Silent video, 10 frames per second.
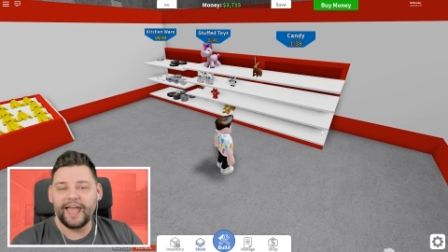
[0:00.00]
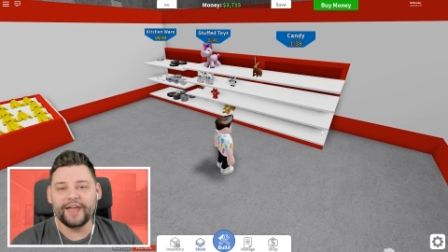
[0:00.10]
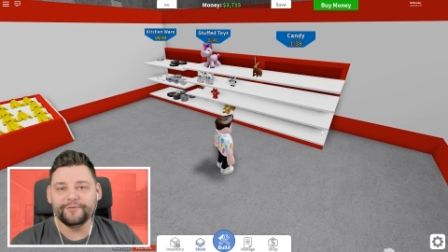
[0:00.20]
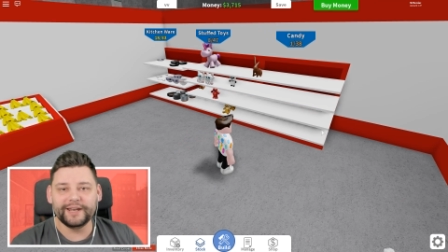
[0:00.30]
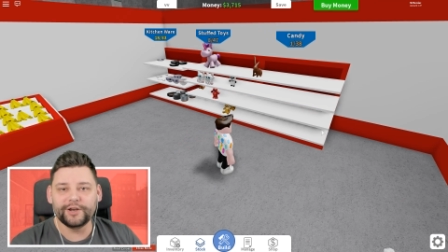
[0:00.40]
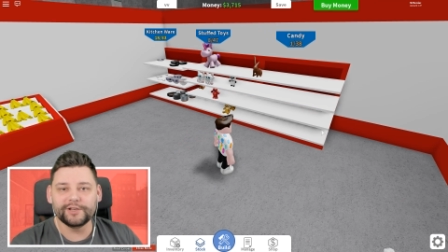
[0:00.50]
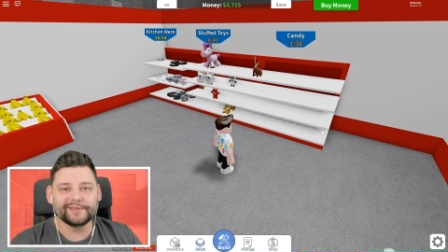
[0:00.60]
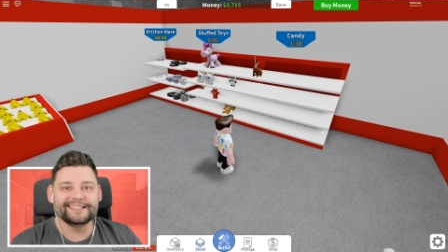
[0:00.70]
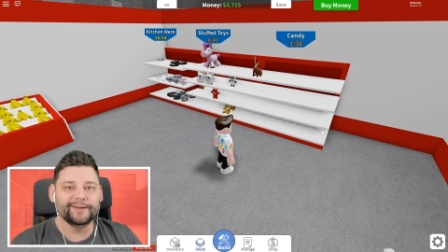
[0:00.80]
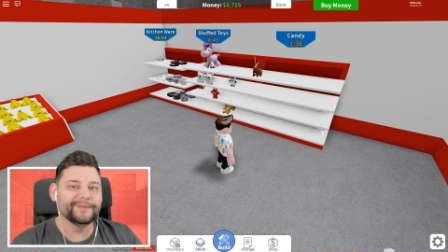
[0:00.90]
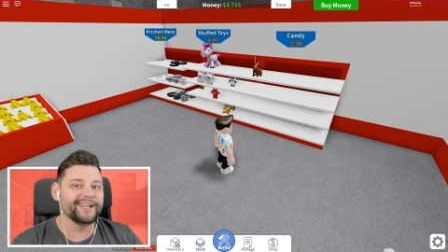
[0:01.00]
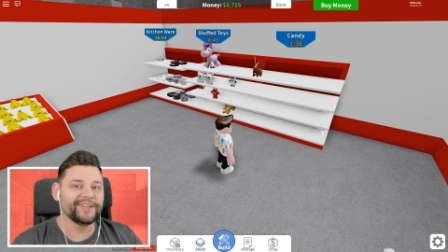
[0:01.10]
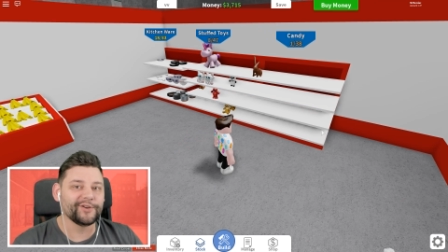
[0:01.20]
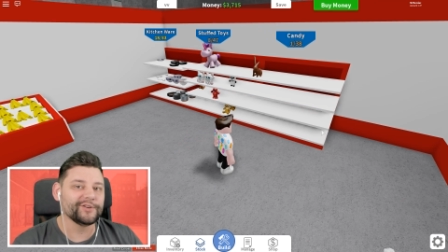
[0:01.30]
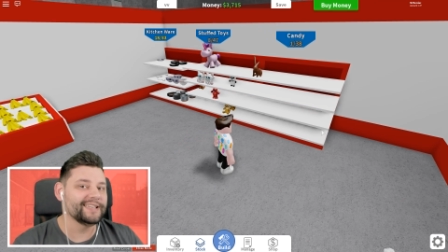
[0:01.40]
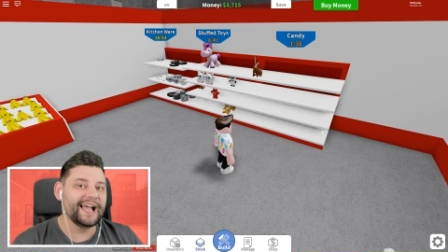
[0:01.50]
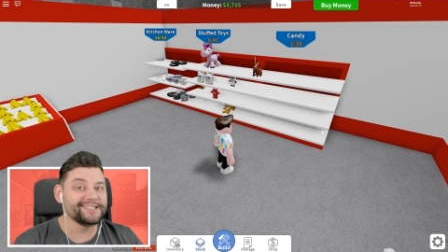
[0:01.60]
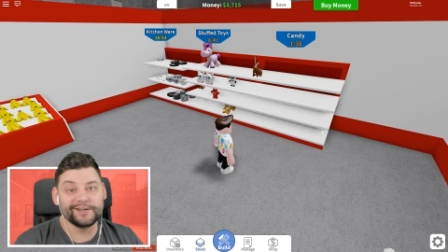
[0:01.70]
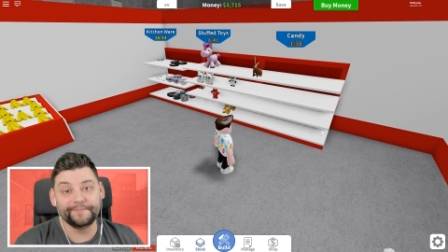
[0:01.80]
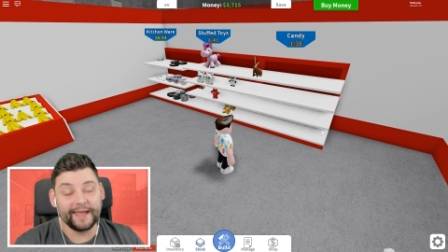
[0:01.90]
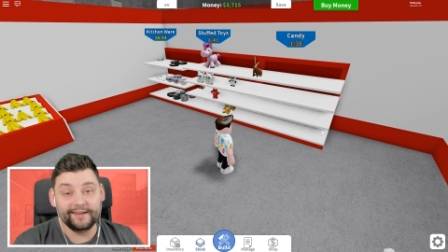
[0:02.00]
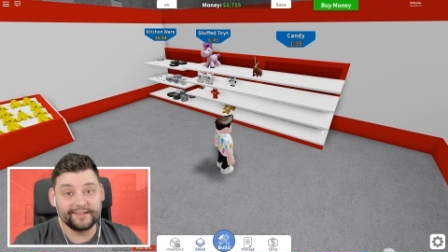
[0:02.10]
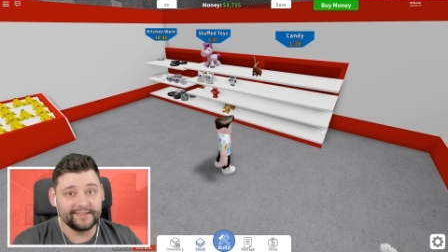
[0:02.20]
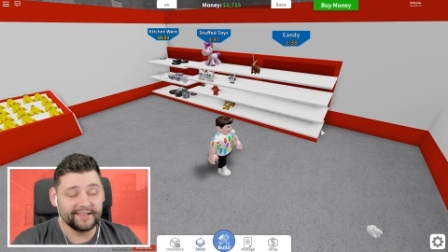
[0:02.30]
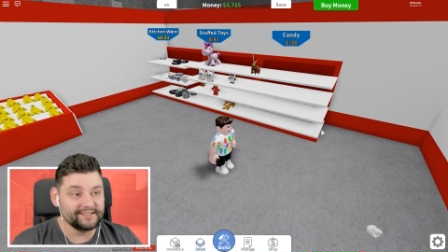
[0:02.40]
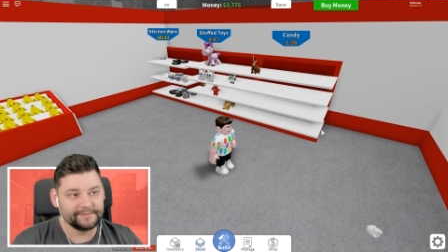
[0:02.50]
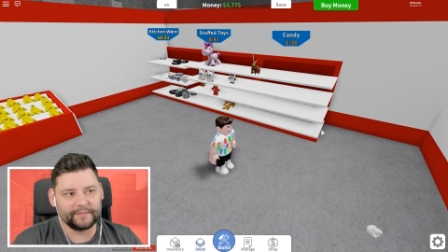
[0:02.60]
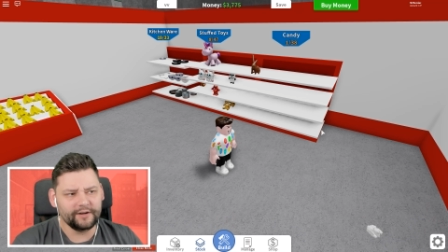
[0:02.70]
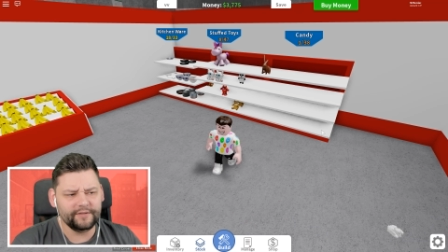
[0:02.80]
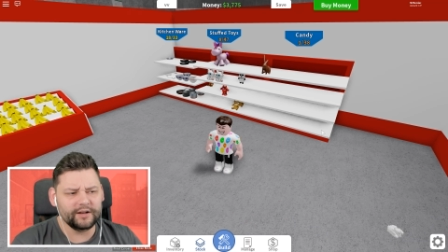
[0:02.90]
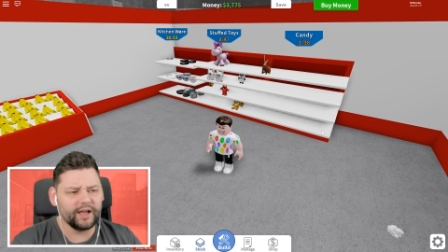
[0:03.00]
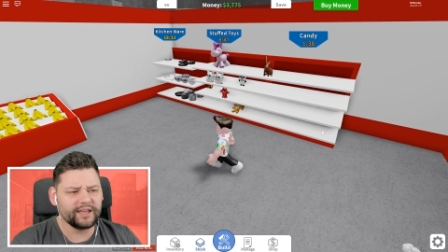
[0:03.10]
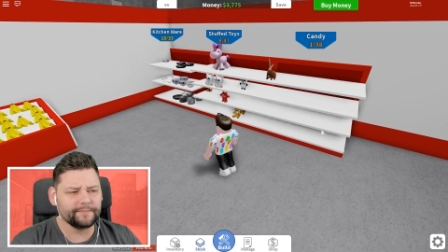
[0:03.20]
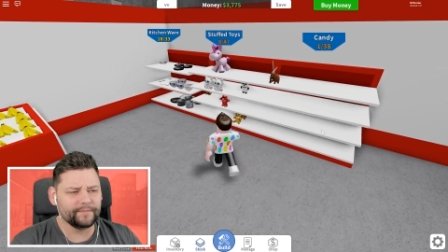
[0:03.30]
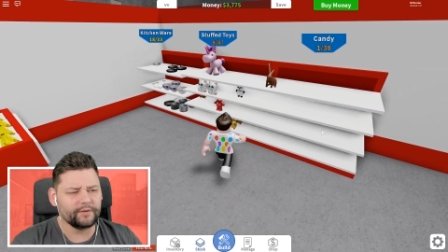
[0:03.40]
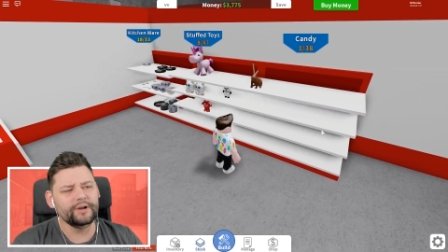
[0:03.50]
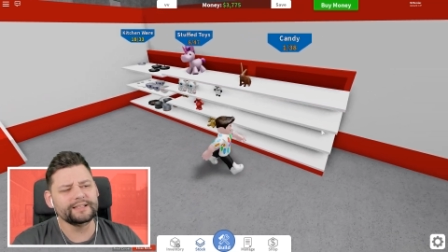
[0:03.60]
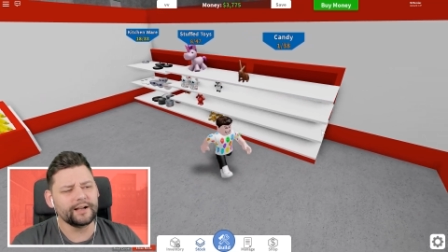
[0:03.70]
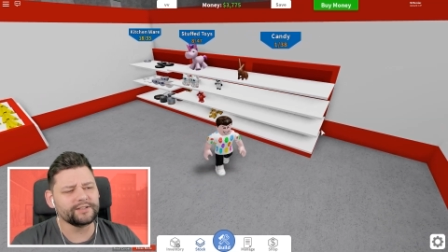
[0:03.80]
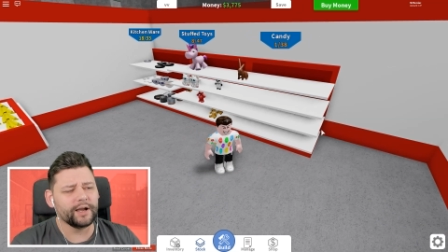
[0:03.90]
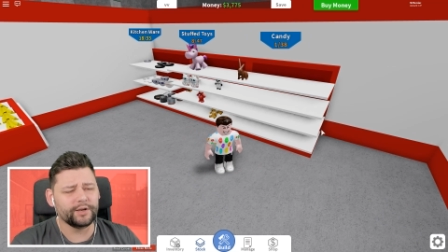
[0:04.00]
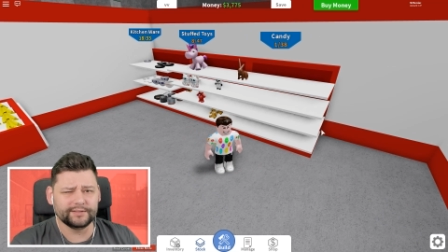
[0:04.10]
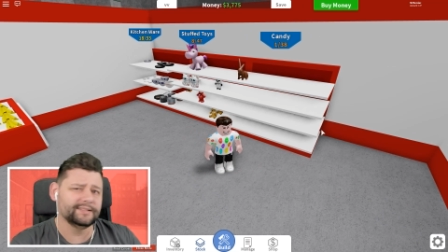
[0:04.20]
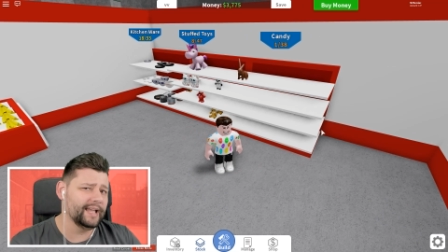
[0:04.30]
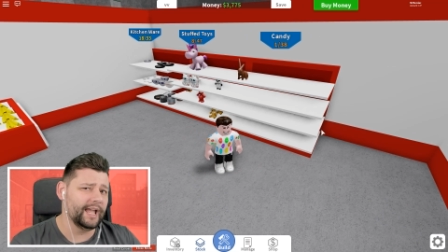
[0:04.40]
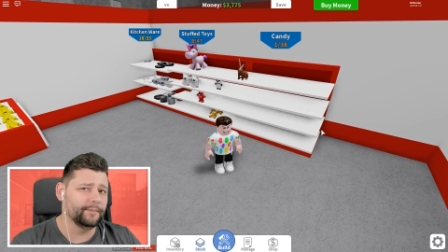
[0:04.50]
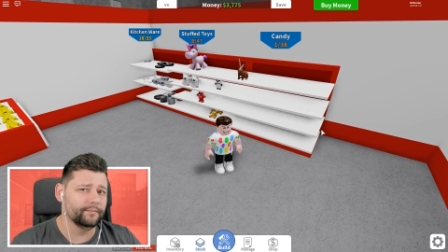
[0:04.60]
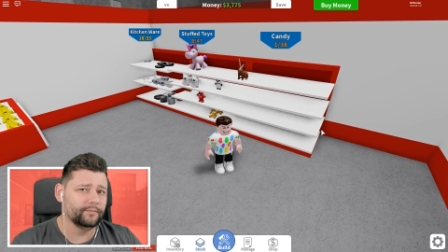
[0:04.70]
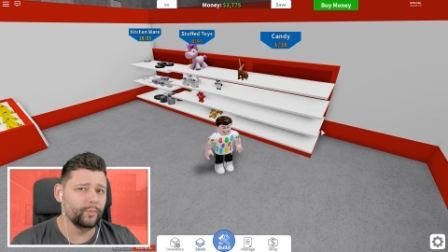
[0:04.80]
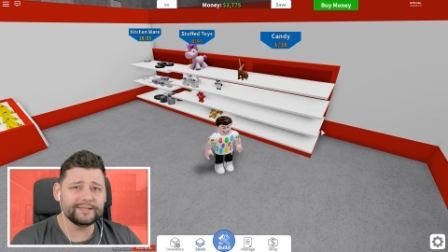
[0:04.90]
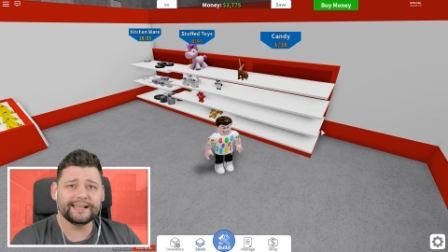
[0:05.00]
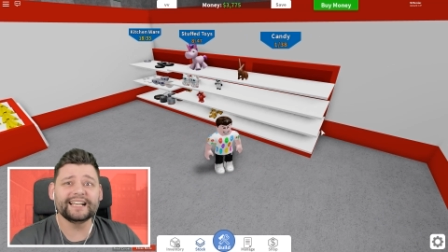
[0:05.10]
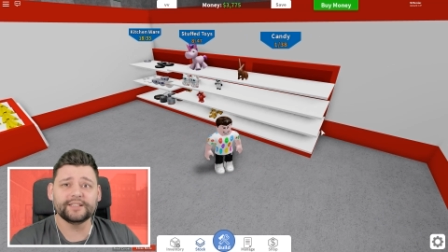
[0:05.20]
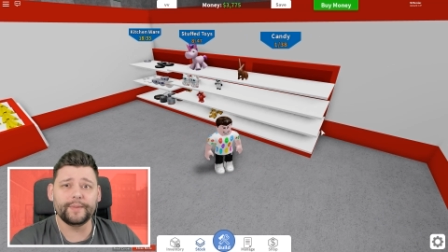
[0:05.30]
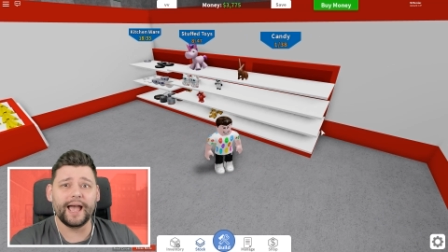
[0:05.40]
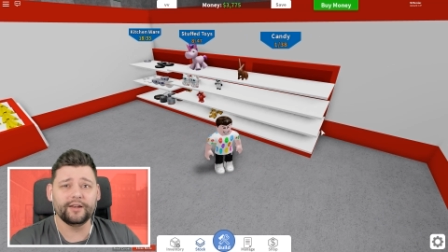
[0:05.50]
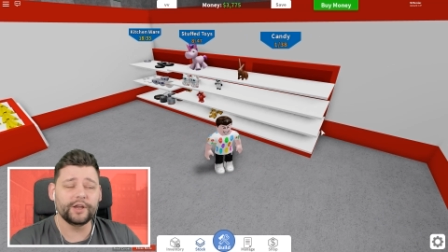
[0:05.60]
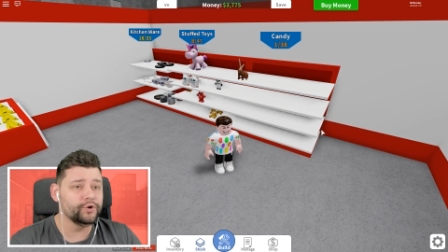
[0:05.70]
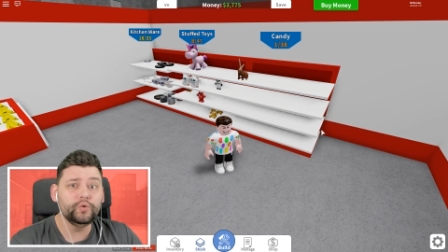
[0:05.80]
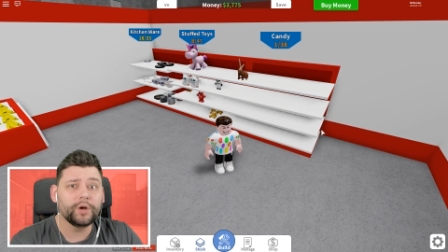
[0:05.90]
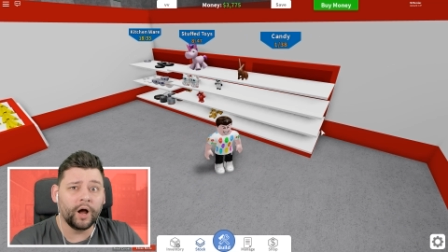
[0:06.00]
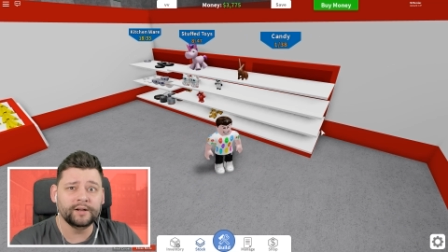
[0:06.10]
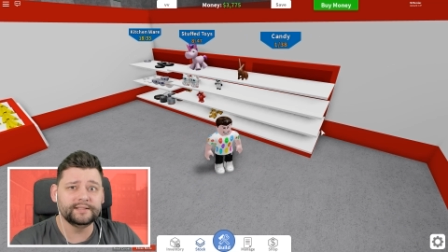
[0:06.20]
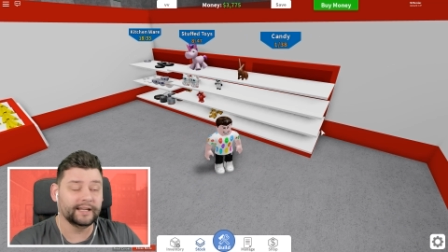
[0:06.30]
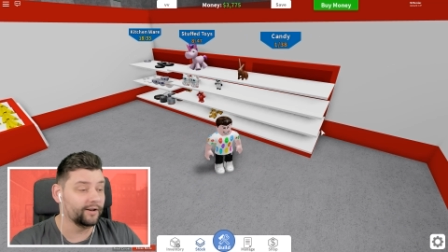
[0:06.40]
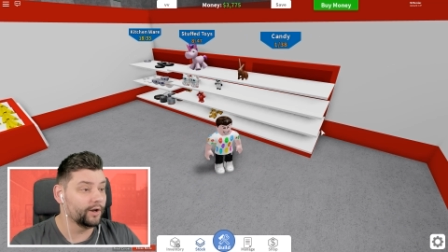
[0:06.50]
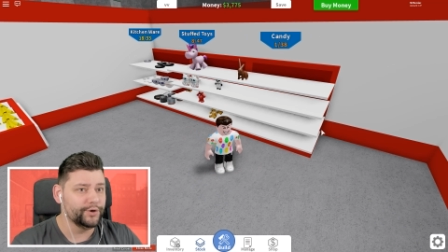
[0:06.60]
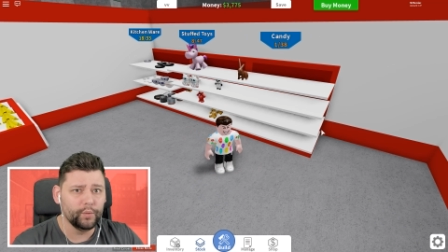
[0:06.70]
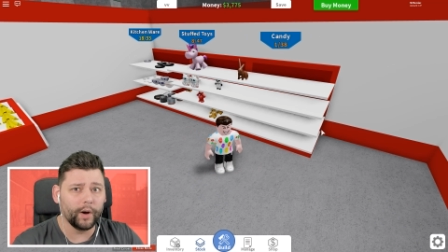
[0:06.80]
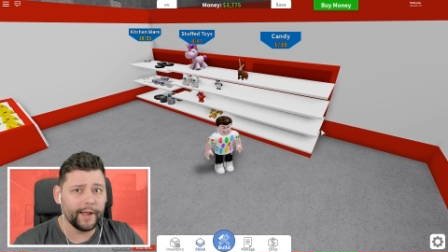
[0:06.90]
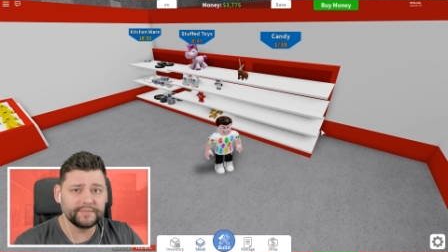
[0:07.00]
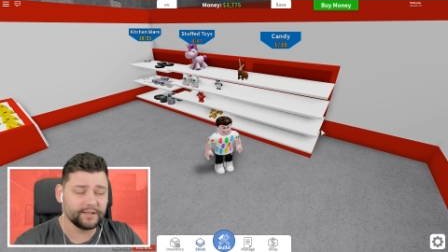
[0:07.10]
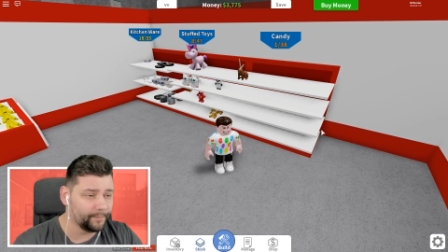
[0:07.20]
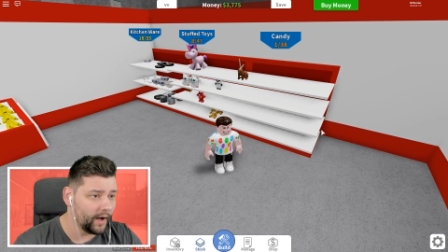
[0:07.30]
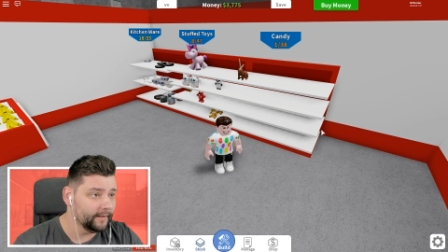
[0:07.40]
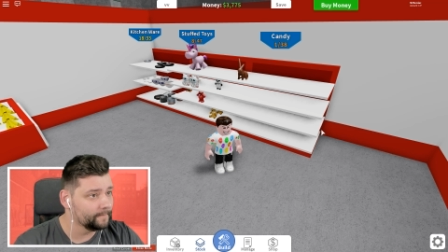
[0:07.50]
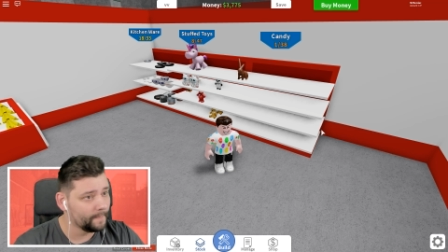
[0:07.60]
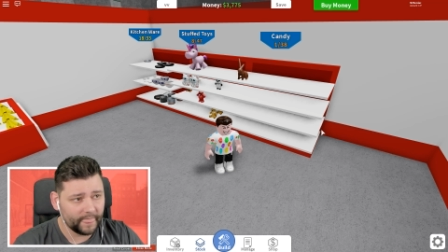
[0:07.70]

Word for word: Everybody knows what's in Lumber Tycoon because it hasn't updated in years. And I feel like Retail Tycoon's the same. When's the last time it had like new content, like new items to buy?